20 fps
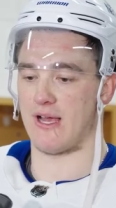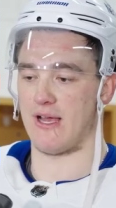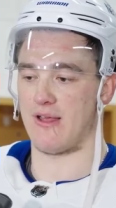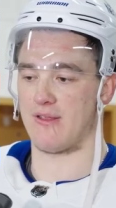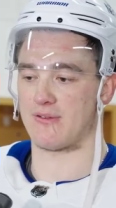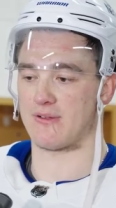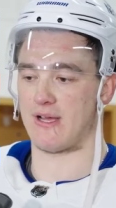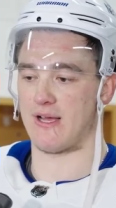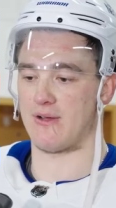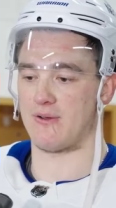
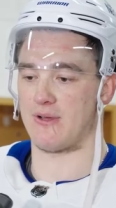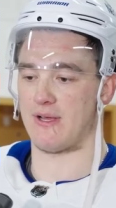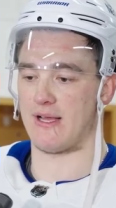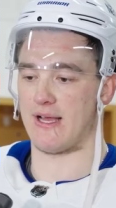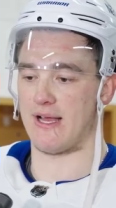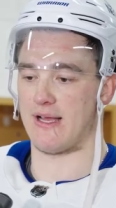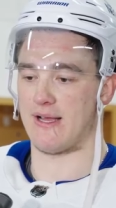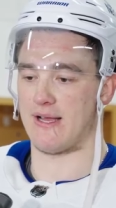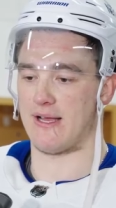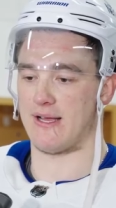I, I
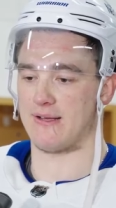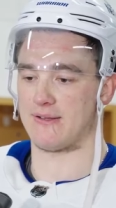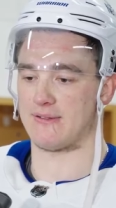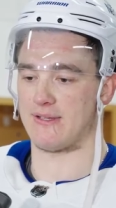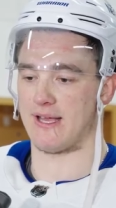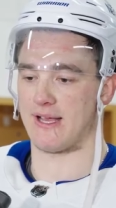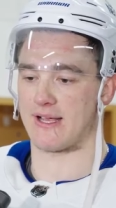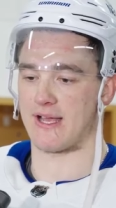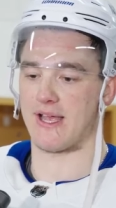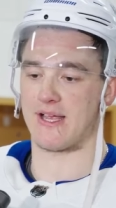
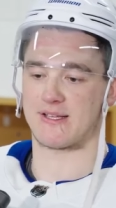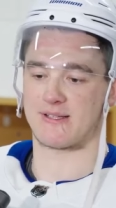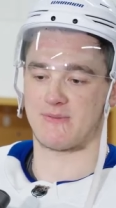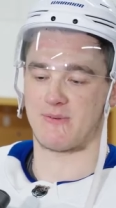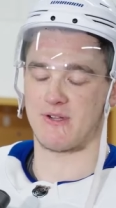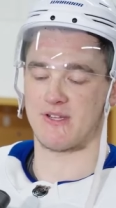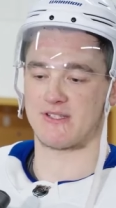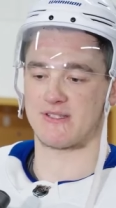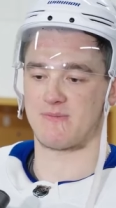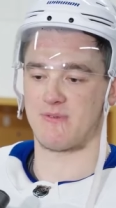like I
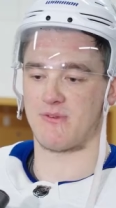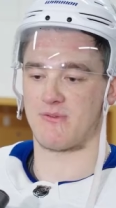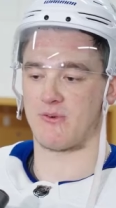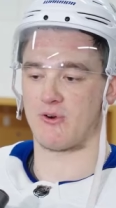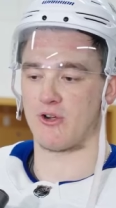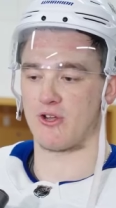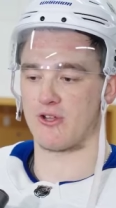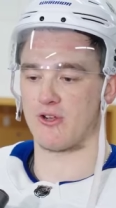experienced before,